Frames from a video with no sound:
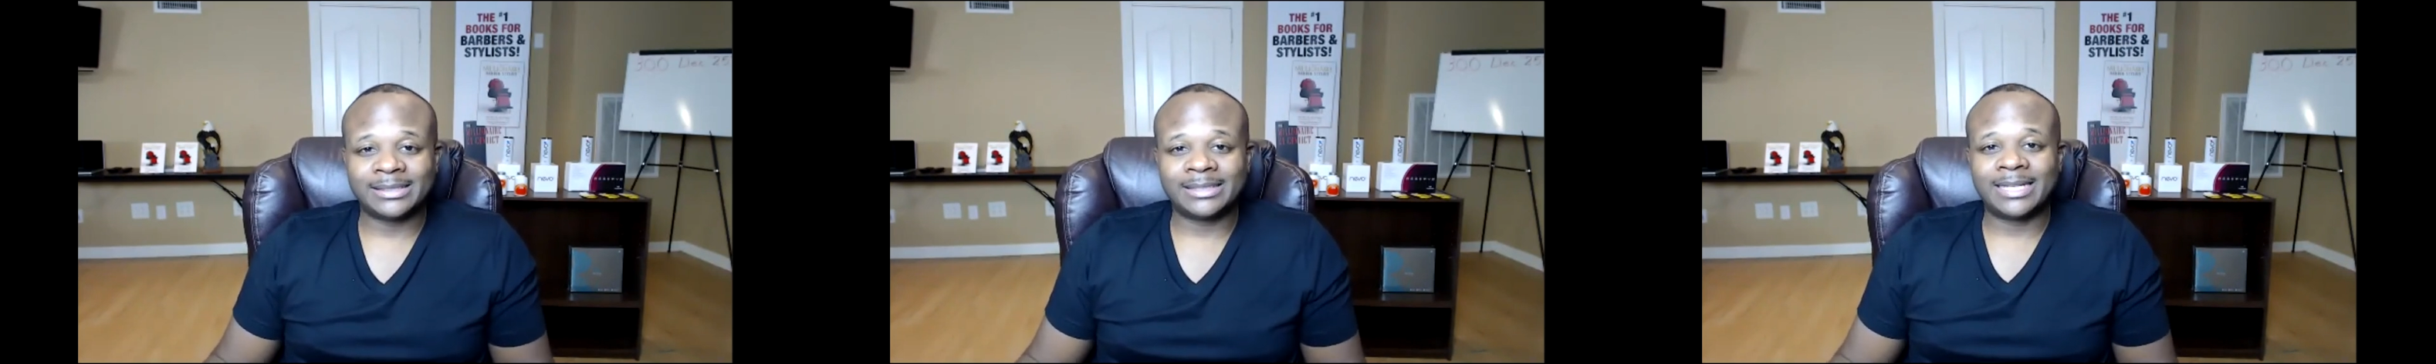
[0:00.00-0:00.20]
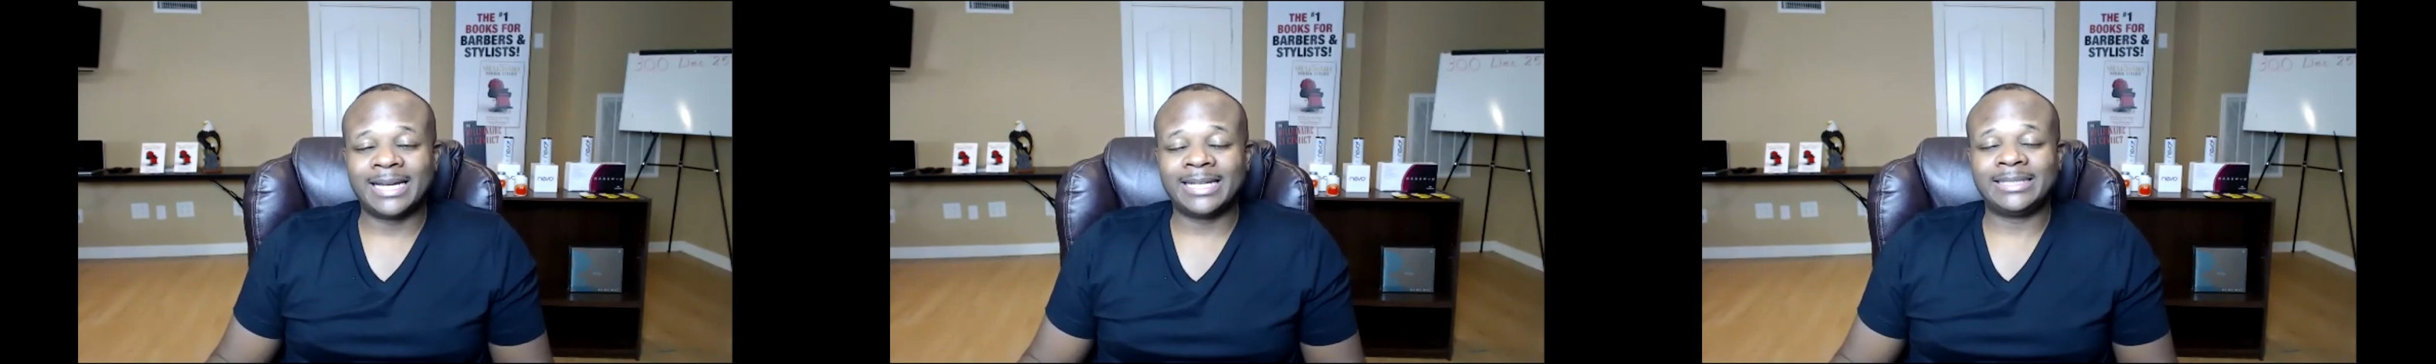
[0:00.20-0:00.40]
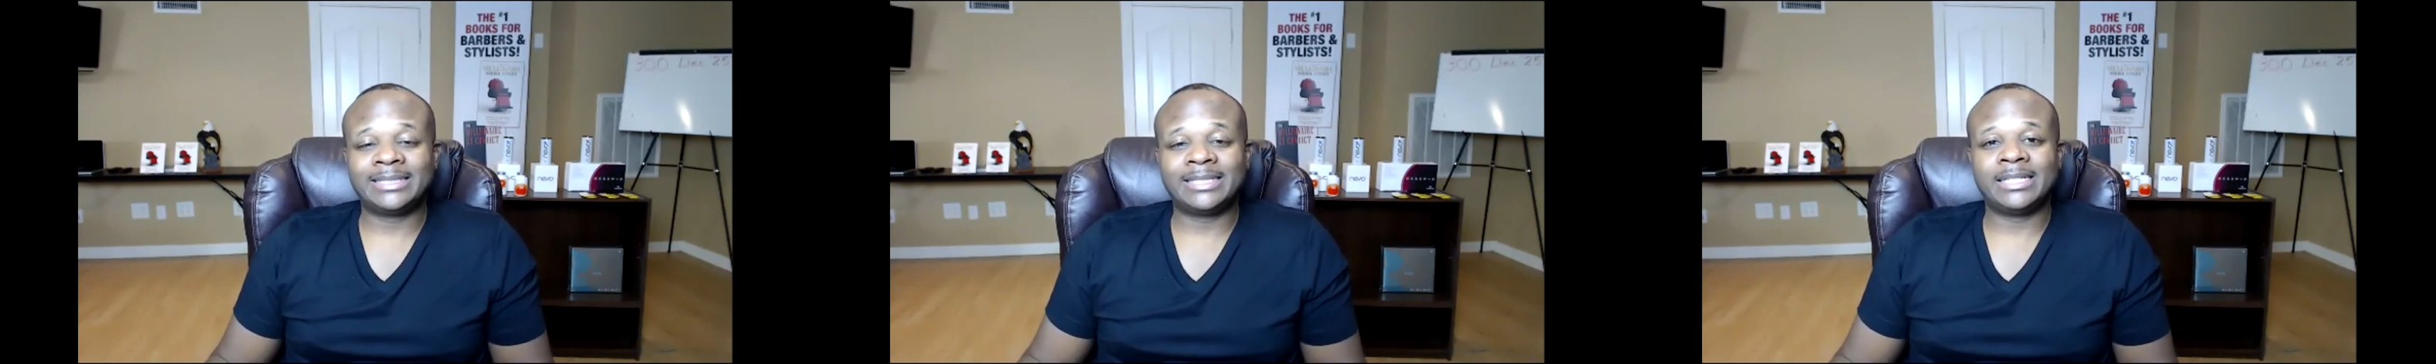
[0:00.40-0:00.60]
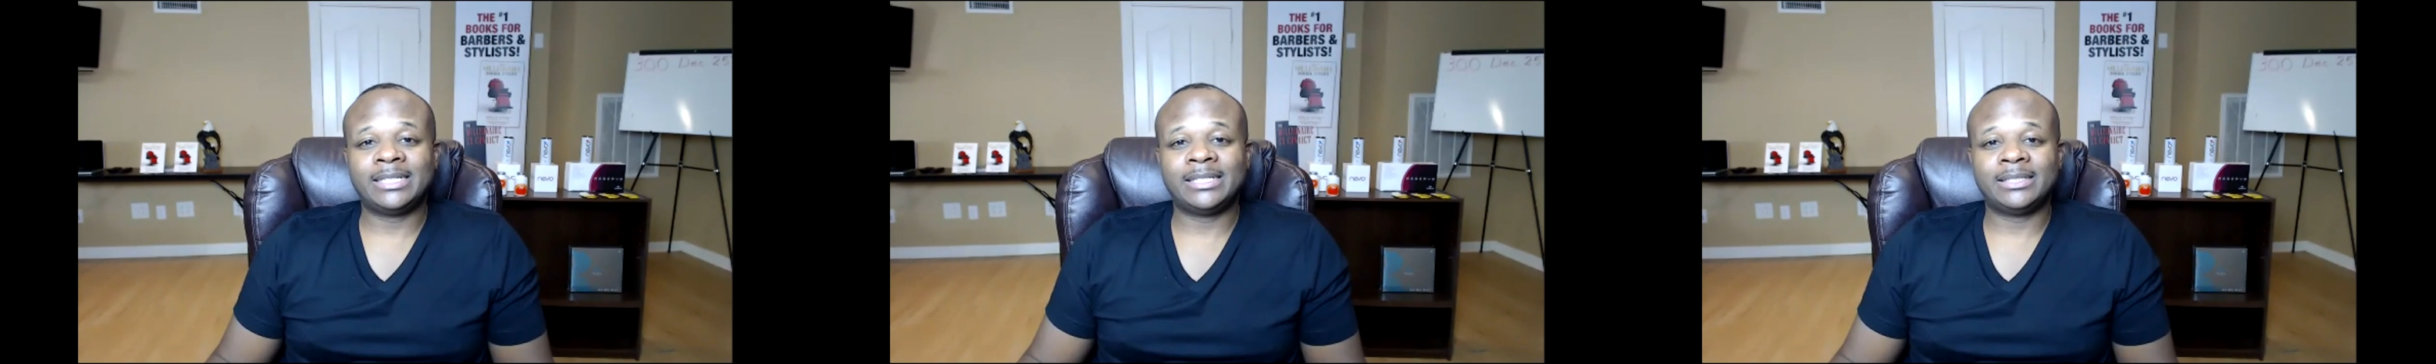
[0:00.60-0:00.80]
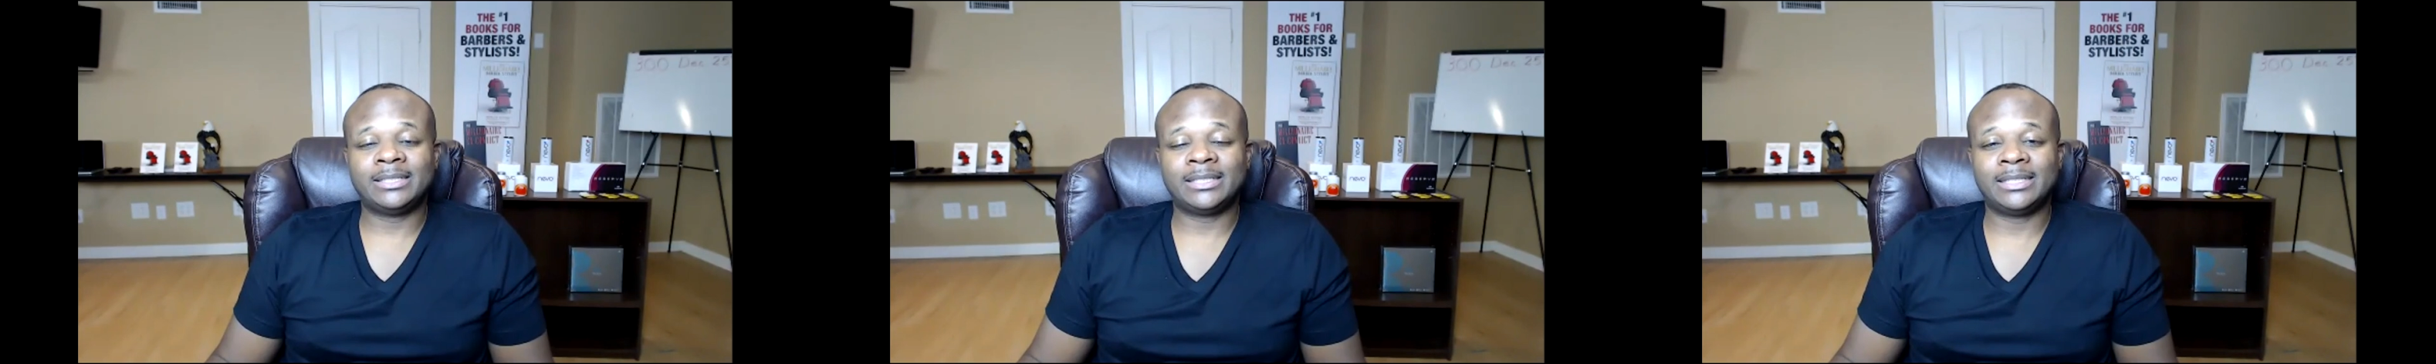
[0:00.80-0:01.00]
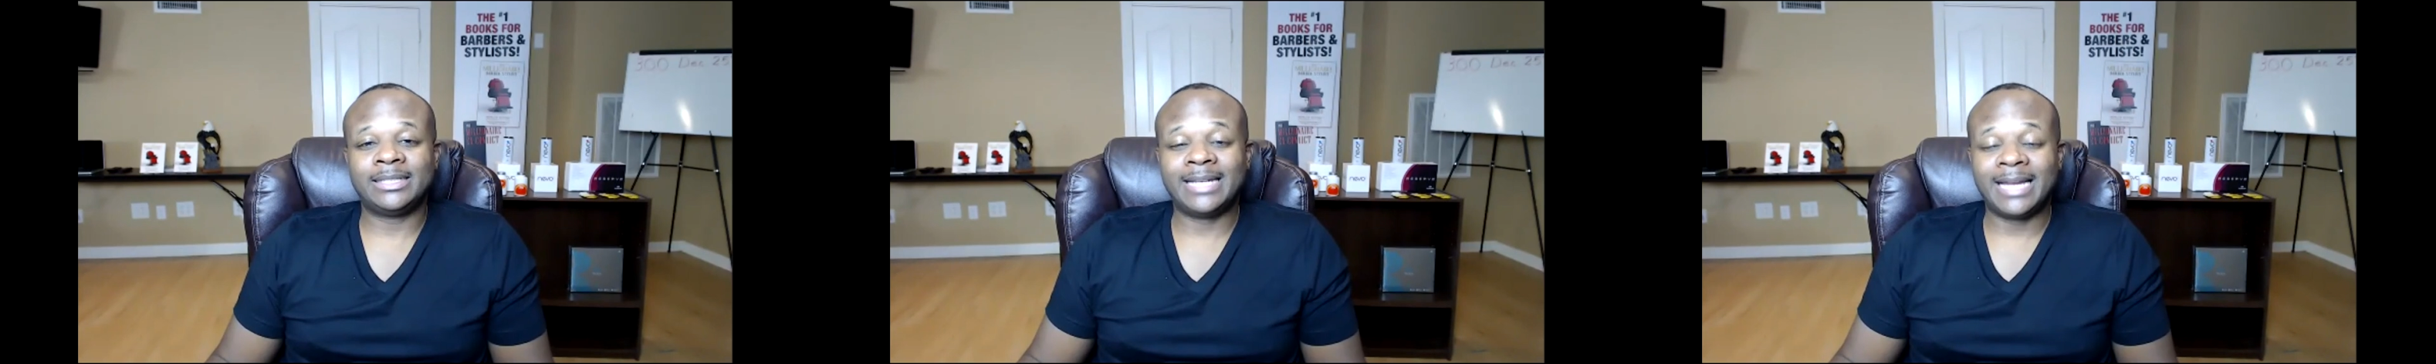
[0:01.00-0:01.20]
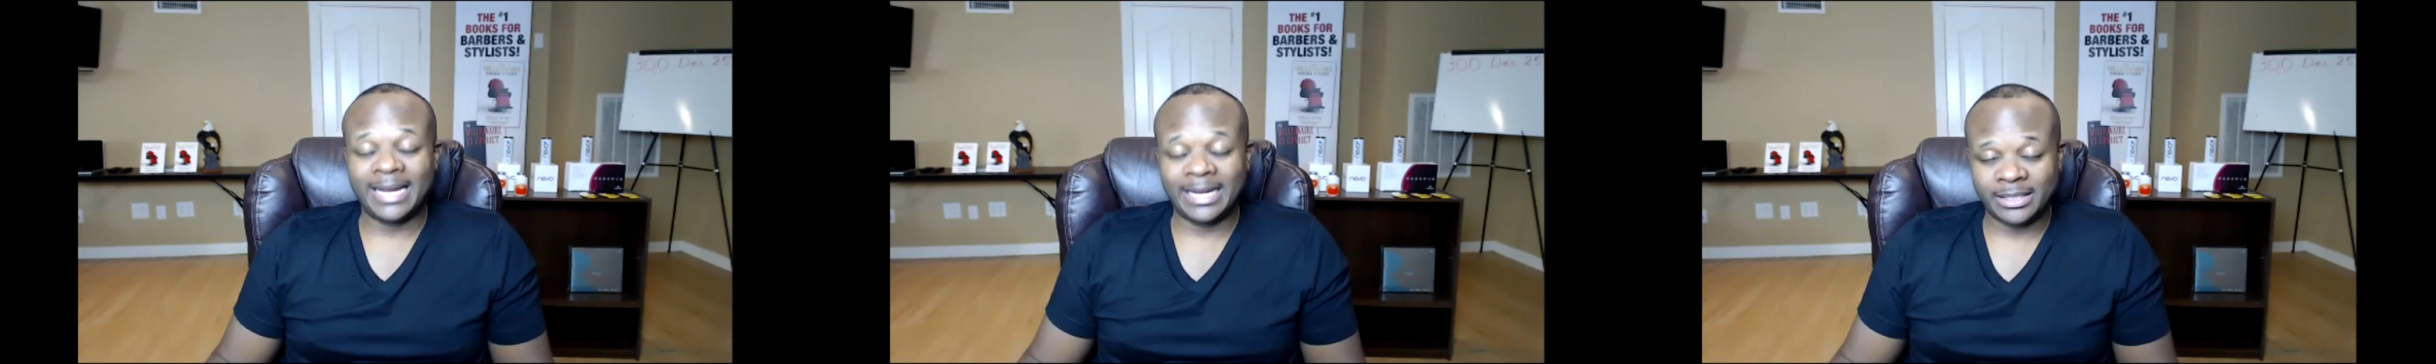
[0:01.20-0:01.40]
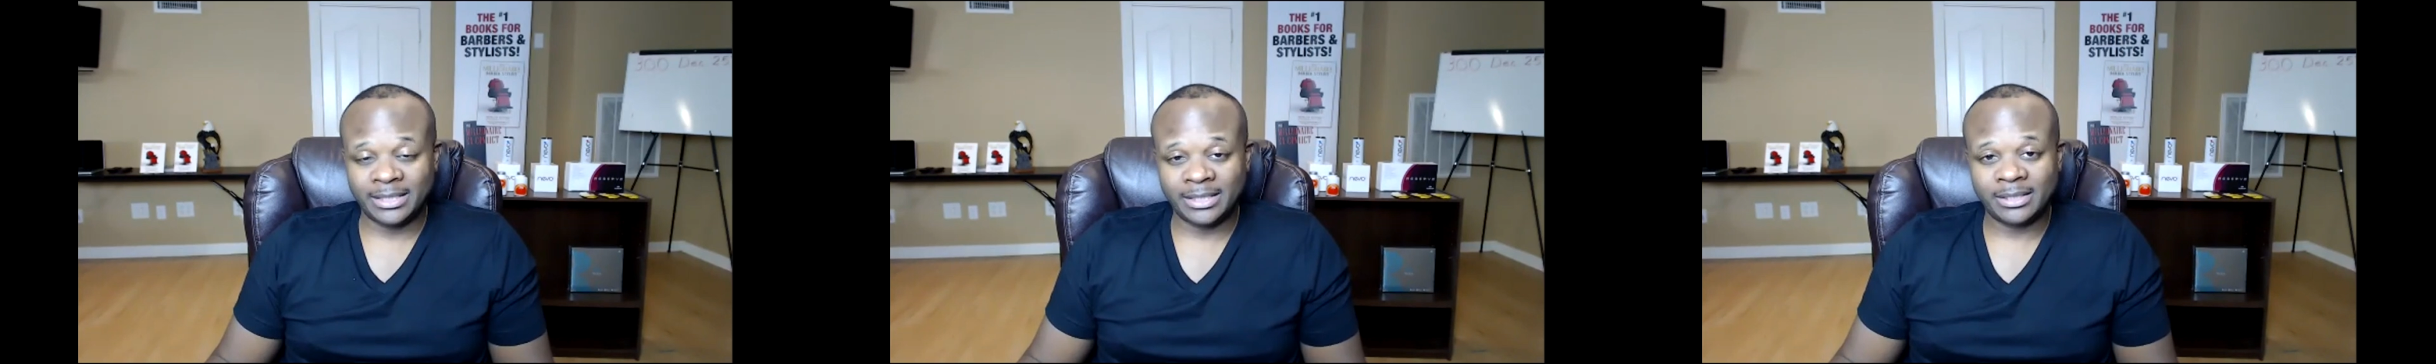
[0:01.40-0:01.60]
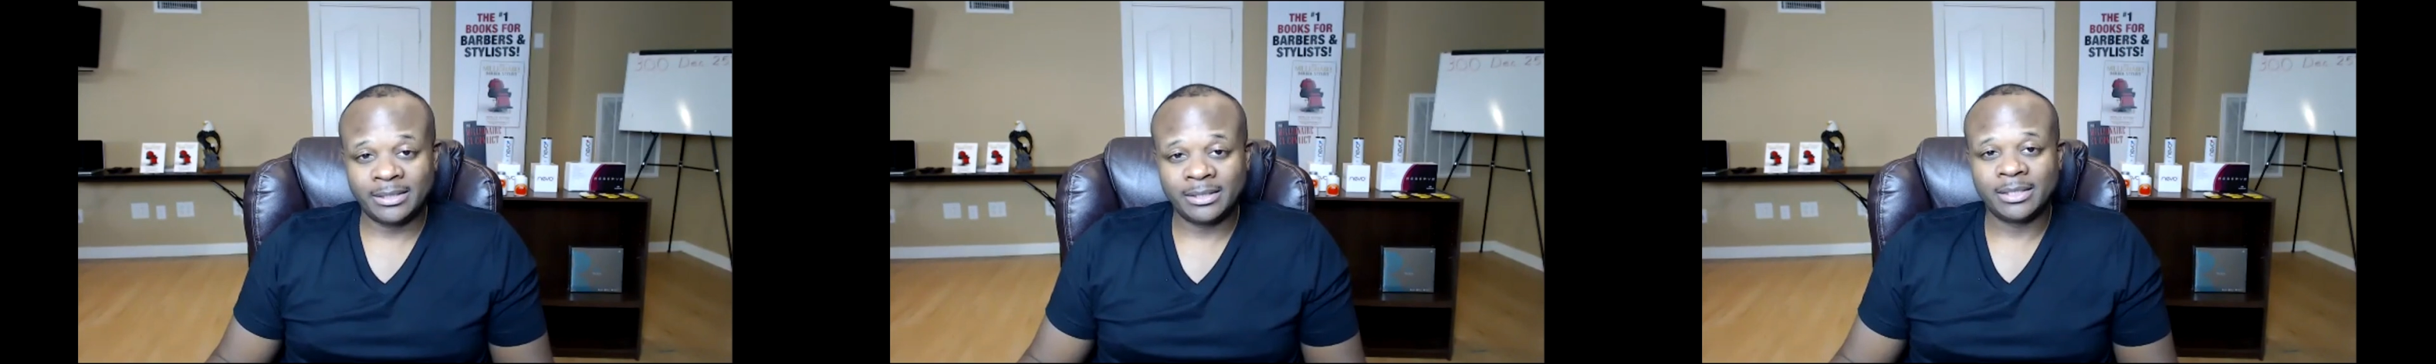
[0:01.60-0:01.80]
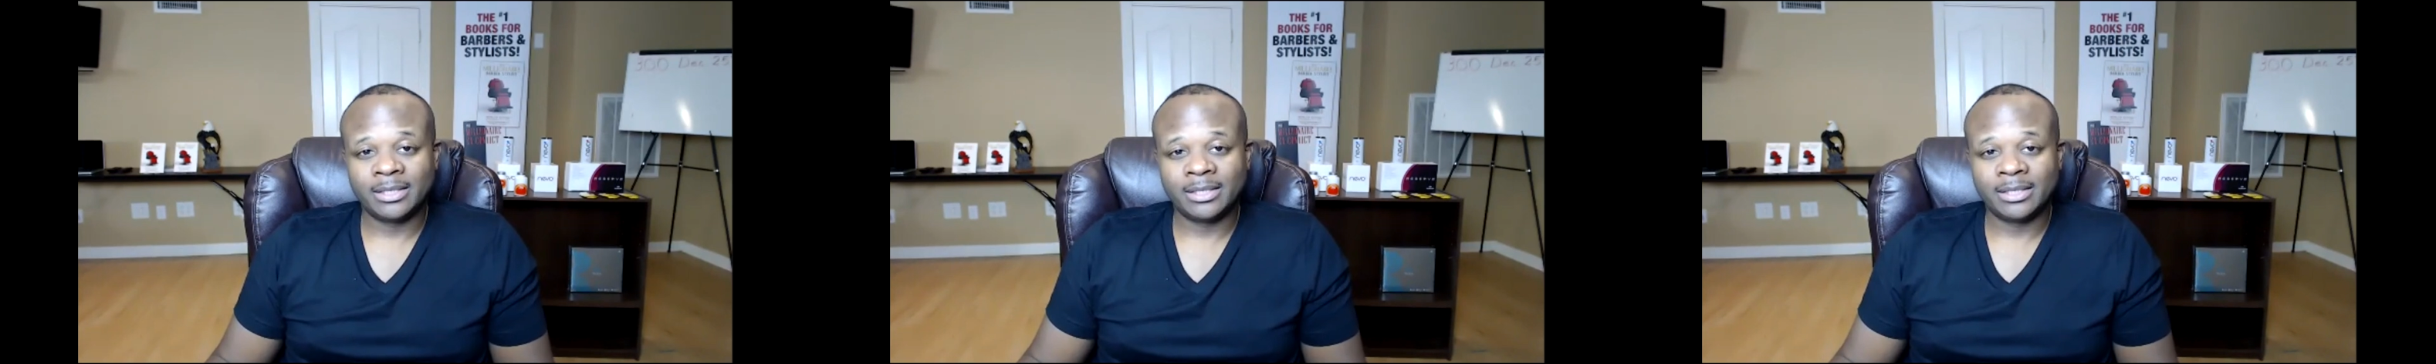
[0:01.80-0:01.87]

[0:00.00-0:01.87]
1990,